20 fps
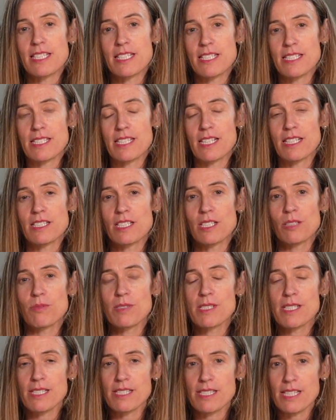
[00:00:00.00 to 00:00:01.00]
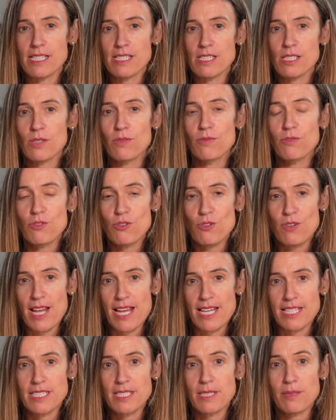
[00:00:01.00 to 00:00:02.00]
this that it was a sense of
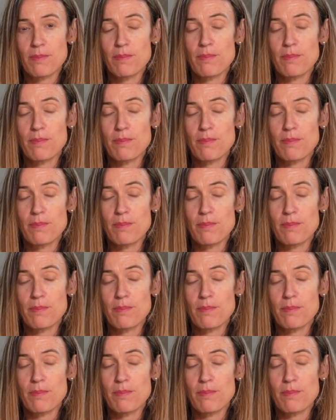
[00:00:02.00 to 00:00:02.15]
dread,